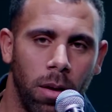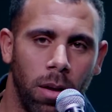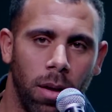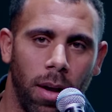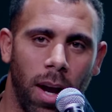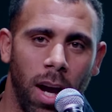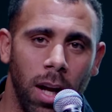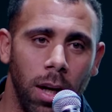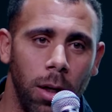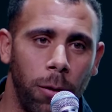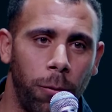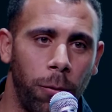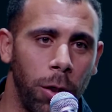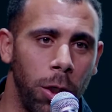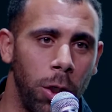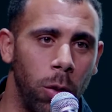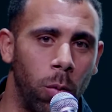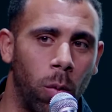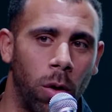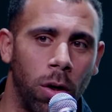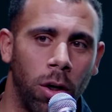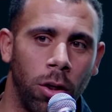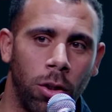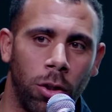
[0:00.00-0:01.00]
anything you
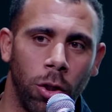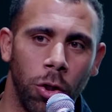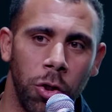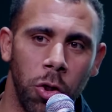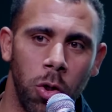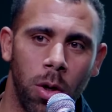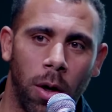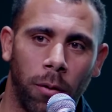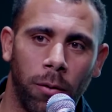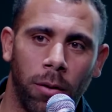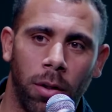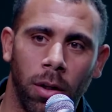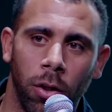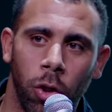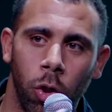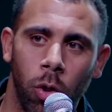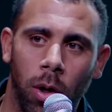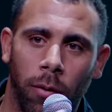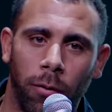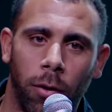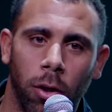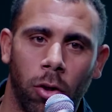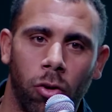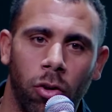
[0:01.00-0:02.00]
want to do, you
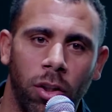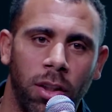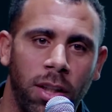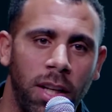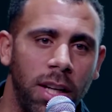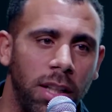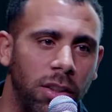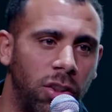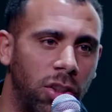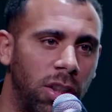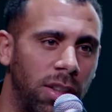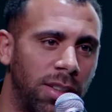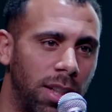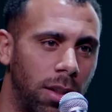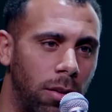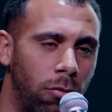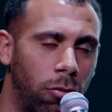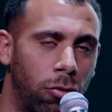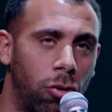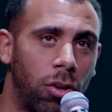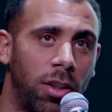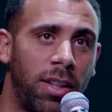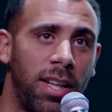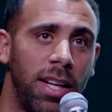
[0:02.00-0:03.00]
have to
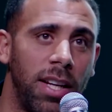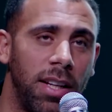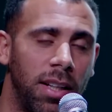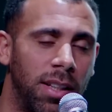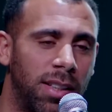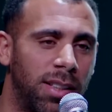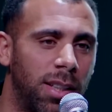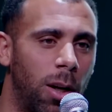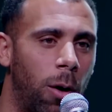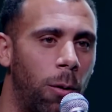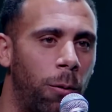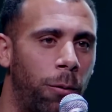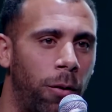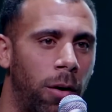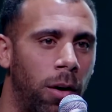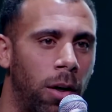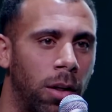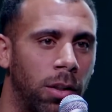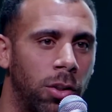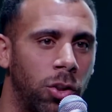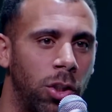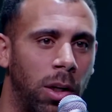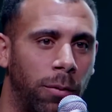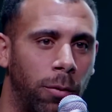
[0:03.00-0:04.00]
critique yourself
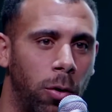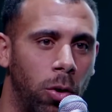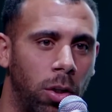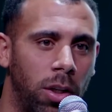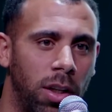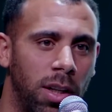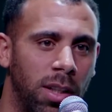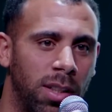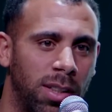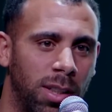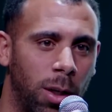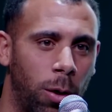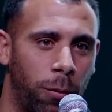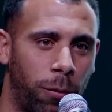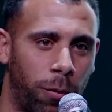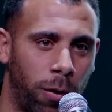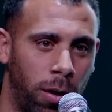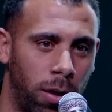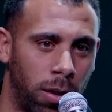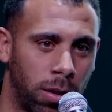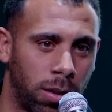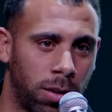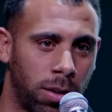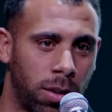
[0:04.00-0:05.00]
first. You have to look at yourself
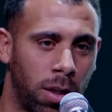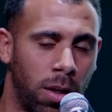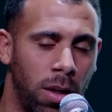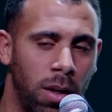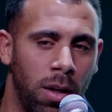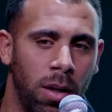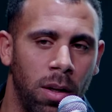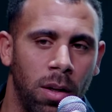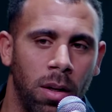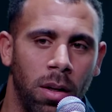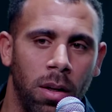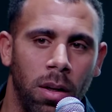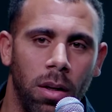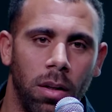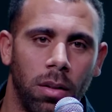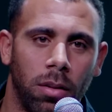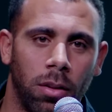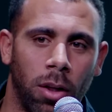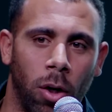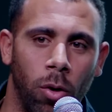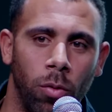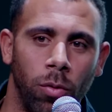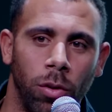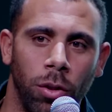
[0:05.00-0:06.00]
first.
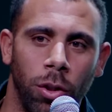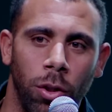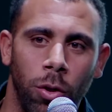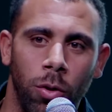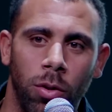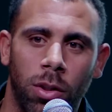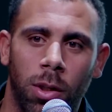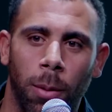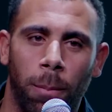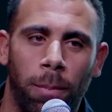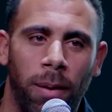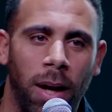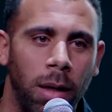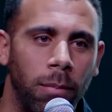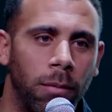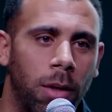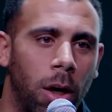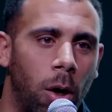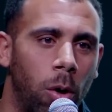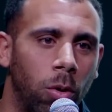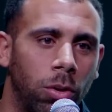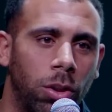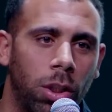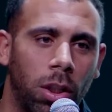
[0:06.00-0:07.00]
Don't use the blame
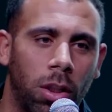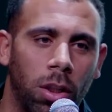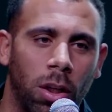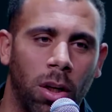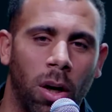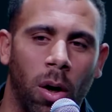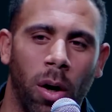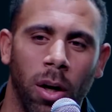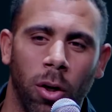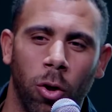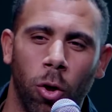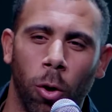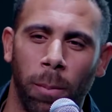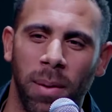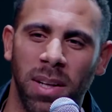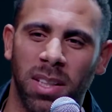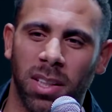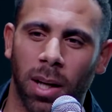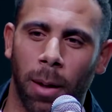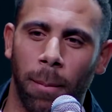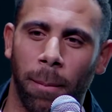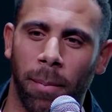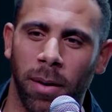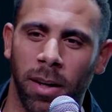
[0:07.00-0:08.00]
culture to go, it could be
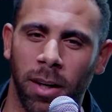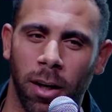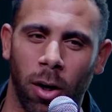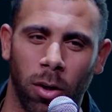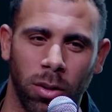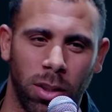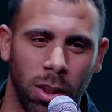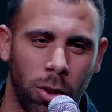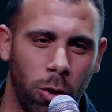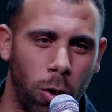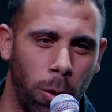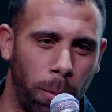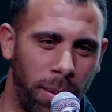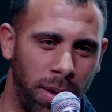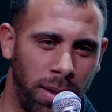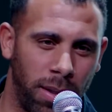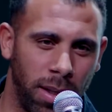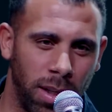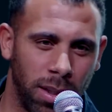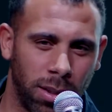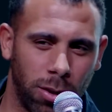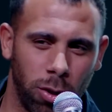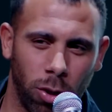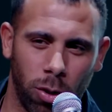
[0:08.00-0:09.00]
somebody else, it could be
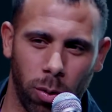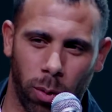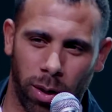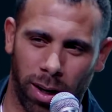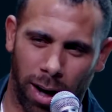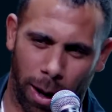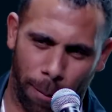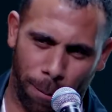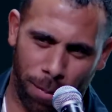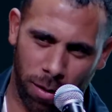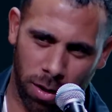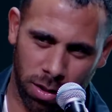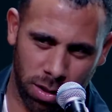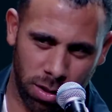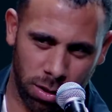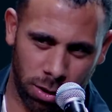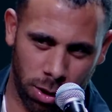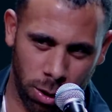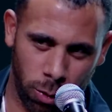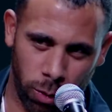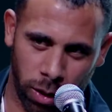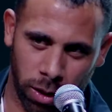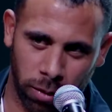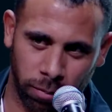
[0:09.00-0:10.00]
this. Look at what that person's
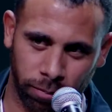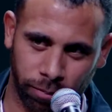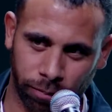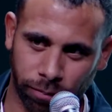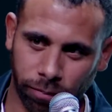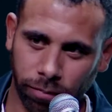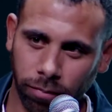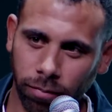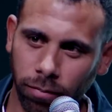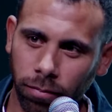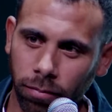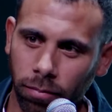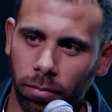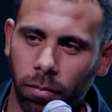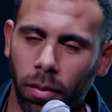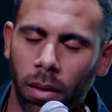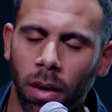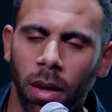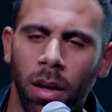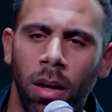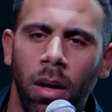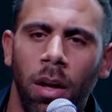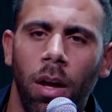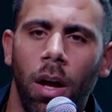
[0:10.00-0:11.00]
doing.
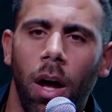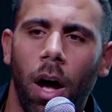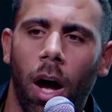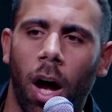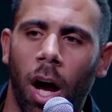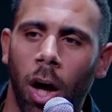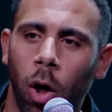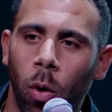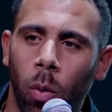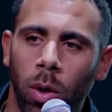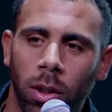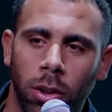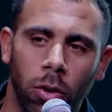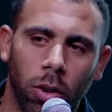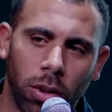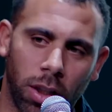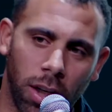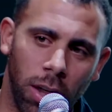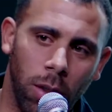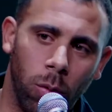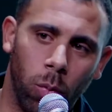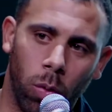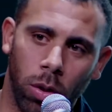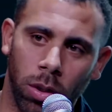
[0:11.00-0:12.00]
I always looked
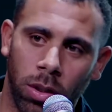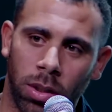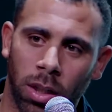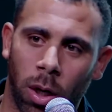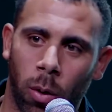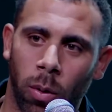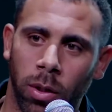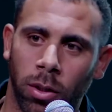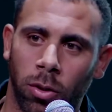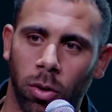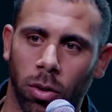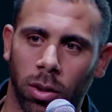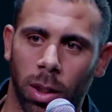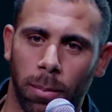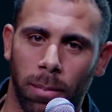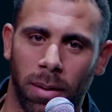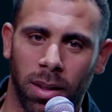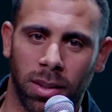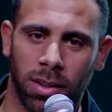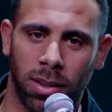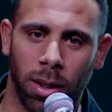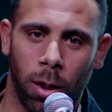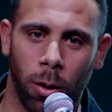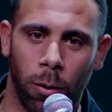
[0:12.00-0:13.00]
inwards. I always looked at
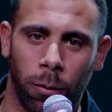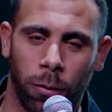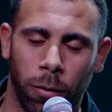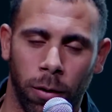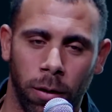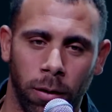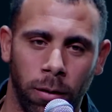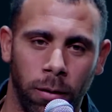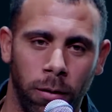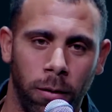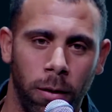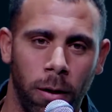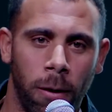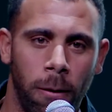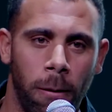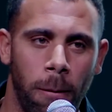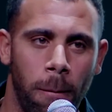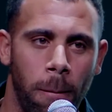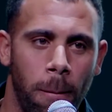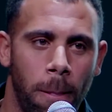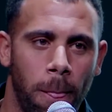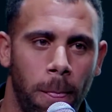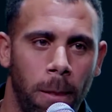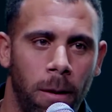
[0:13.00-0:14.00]
myself, and
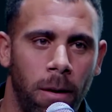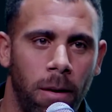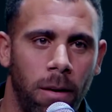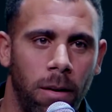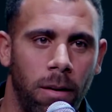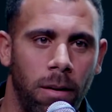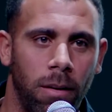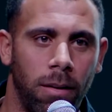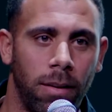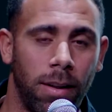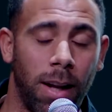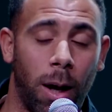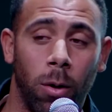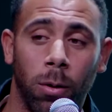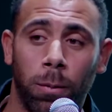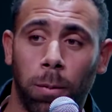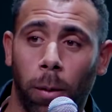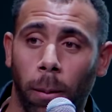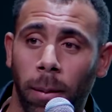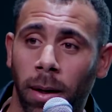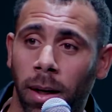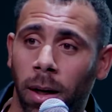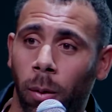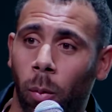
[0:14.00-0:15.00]
that was
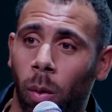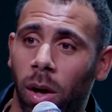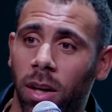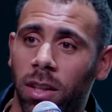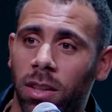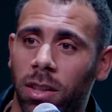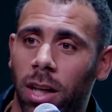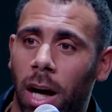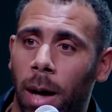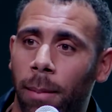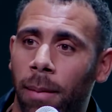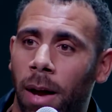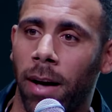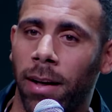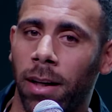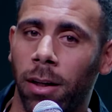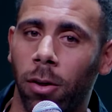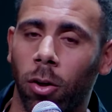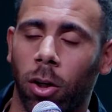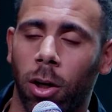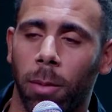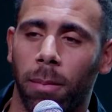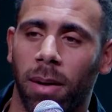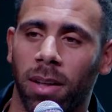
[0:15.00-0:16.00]
probably the one time didn't
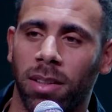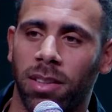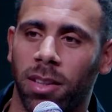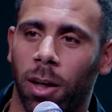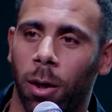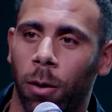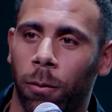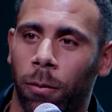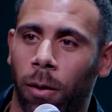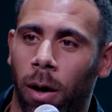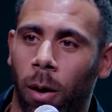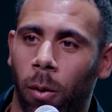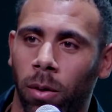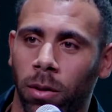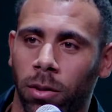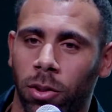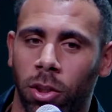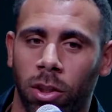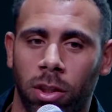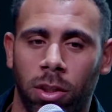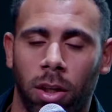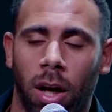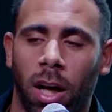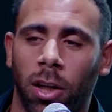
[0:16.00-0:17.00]
look at myself. I
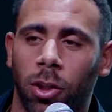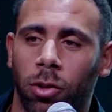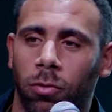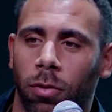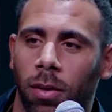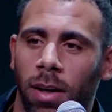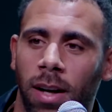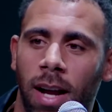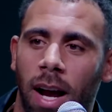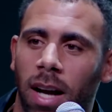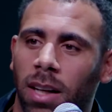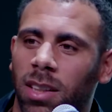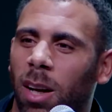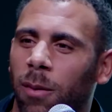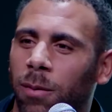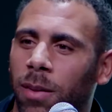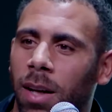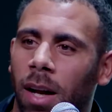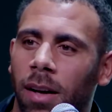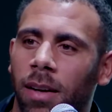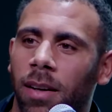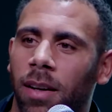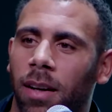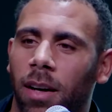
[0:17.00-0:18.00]
just relaxed. I've
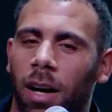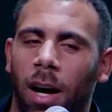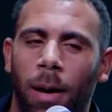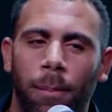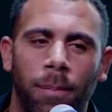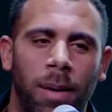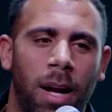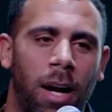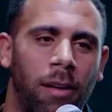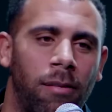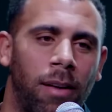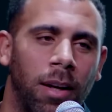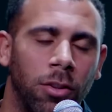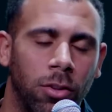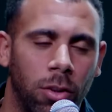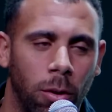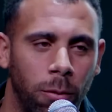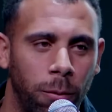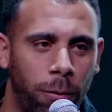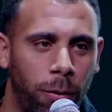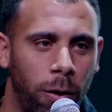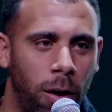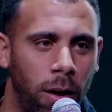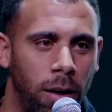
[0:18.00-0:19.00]
done it. I'm now
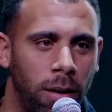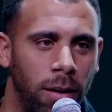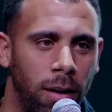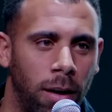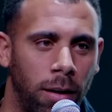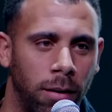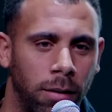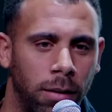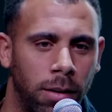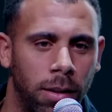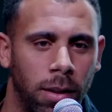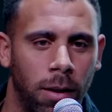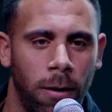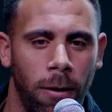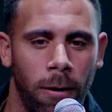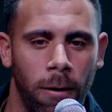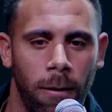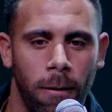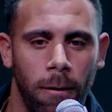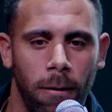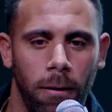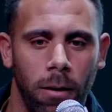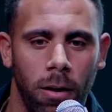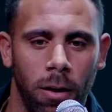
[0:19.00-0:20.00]
Anton Ferdinand,
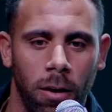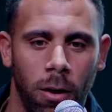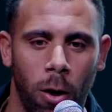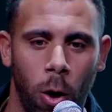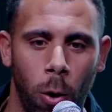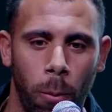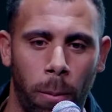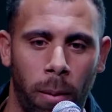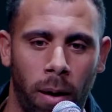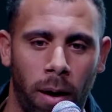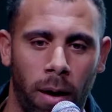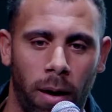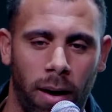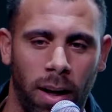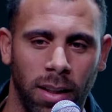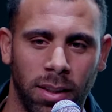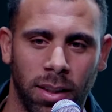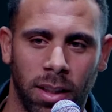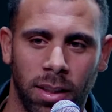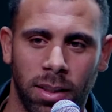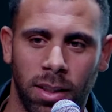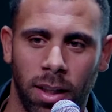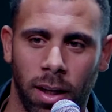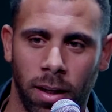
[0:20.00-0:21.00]
you know. But as
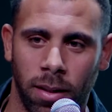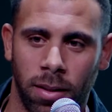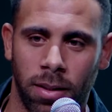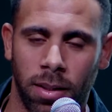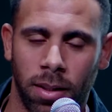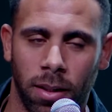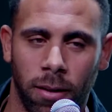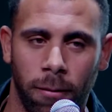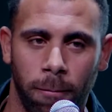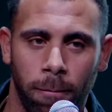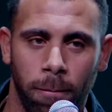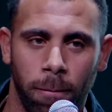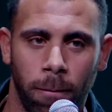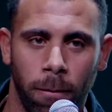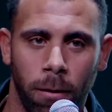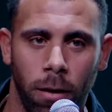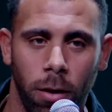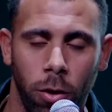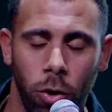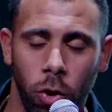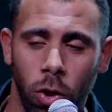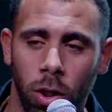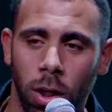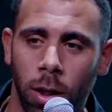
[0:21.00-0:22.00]
I said,
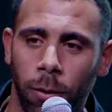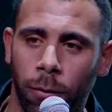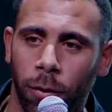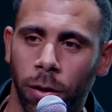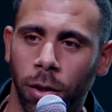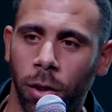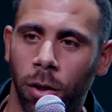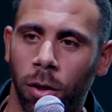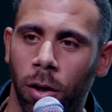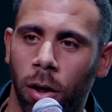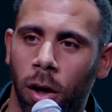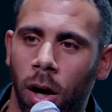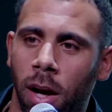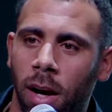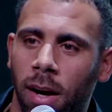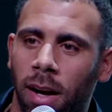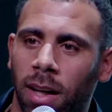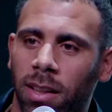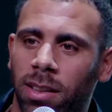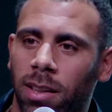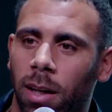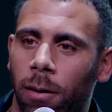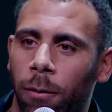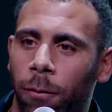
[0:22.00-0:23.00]
you live and you learn, and
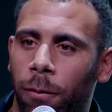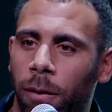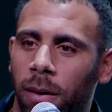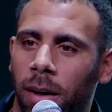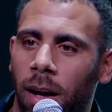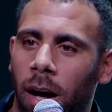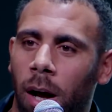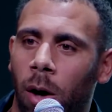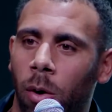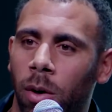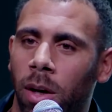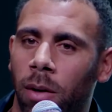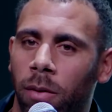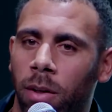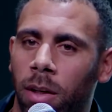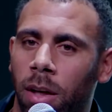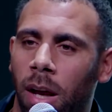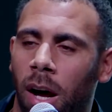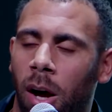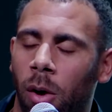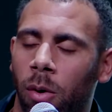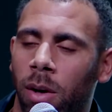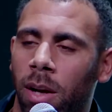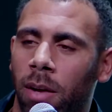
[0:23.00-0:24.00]
that's something that
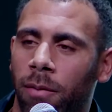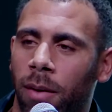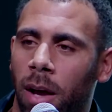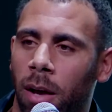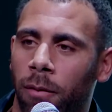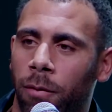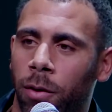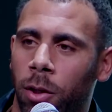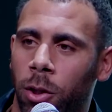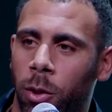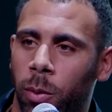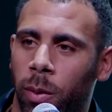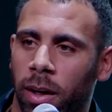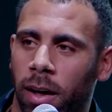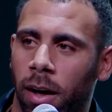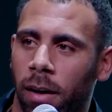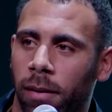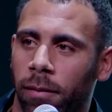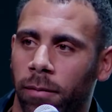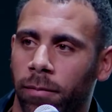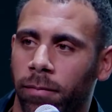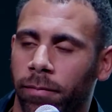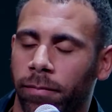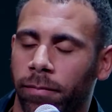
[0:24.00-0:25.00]
I'll never ever do again.